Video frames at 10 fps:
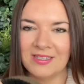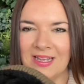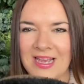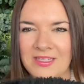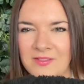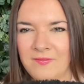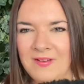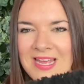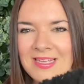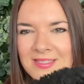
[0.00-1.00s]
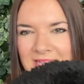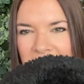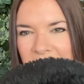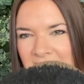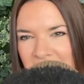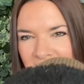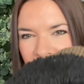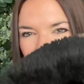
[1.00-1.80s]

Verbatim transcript: it's fleecy, mm-hmm.